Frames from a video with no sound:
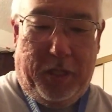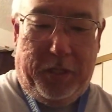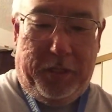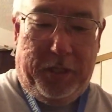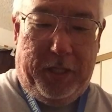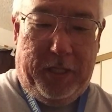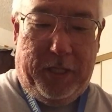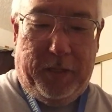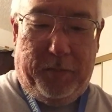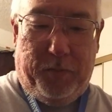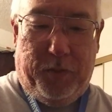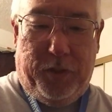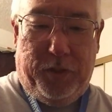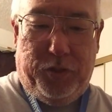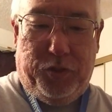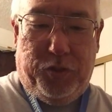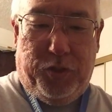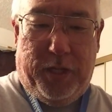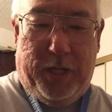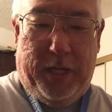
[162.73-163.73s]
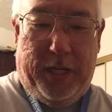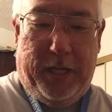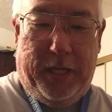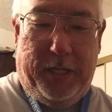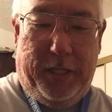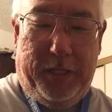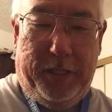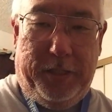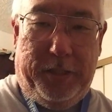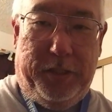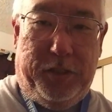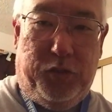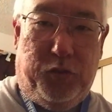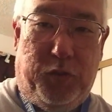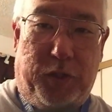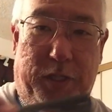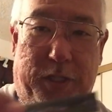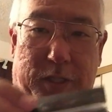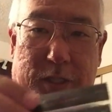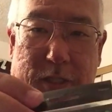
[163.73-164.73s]
I think I'm going to try this
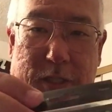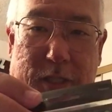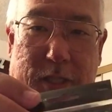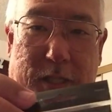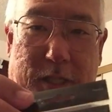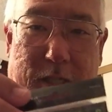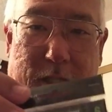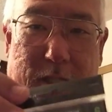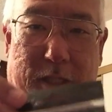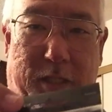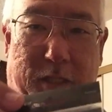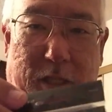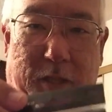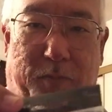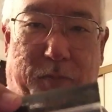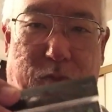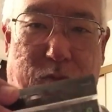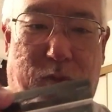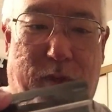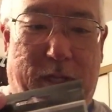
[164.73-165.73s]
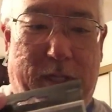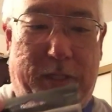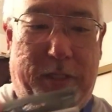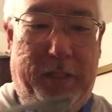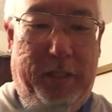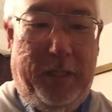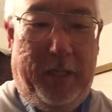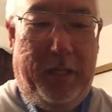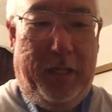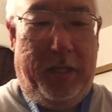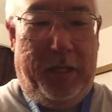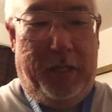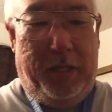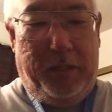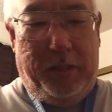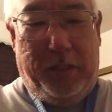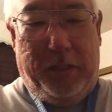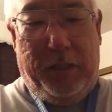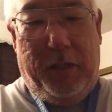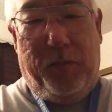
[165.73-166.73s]
one, the number one.
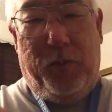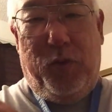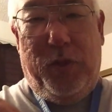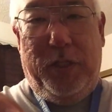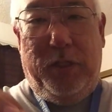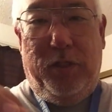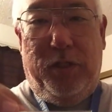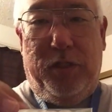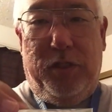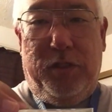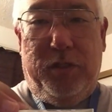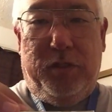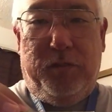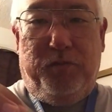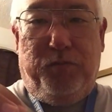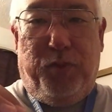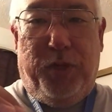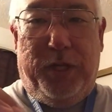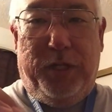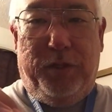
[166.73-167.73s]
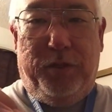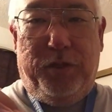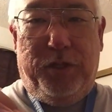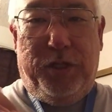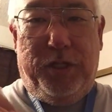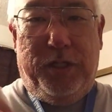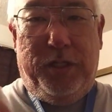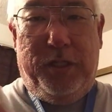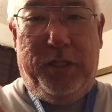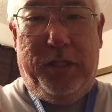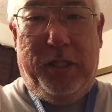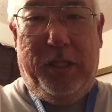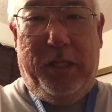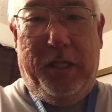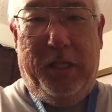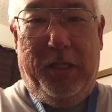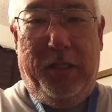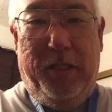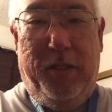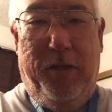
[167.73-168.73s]
The number one looks pretty good.
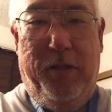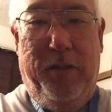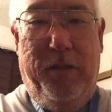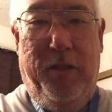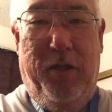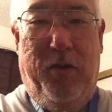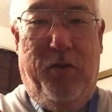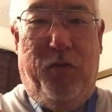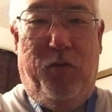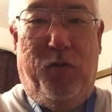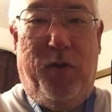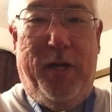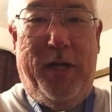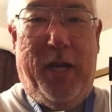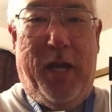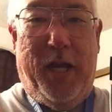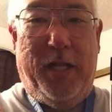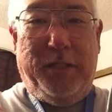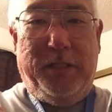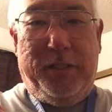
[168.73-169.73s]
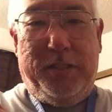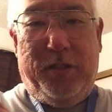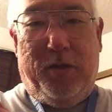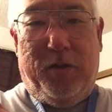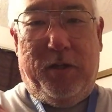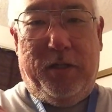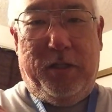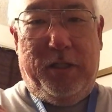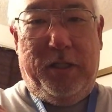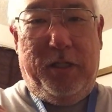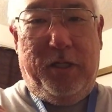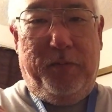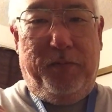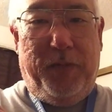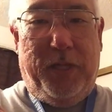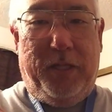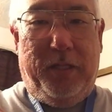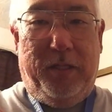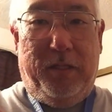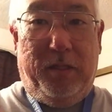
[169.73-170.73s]
The 1/0s are a little
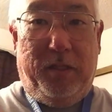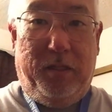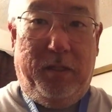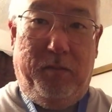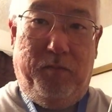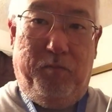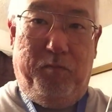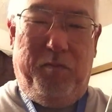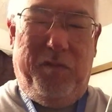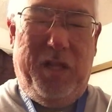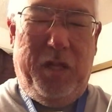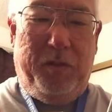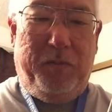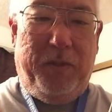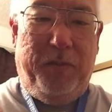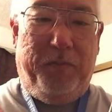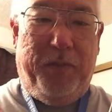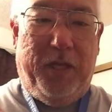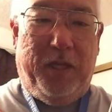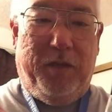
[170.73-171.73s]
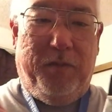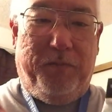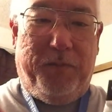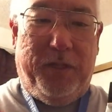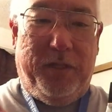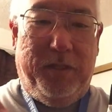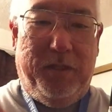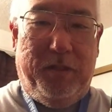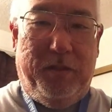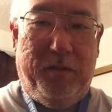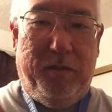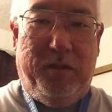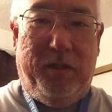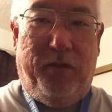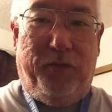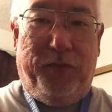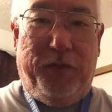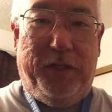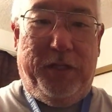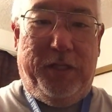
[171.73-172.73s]
bit bigger, but
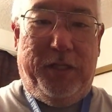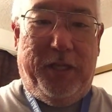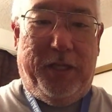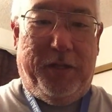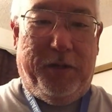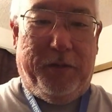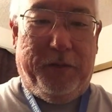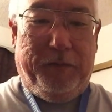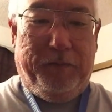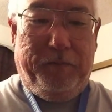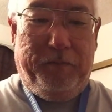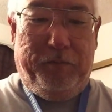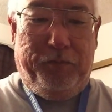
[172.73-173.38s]
definitely thicker.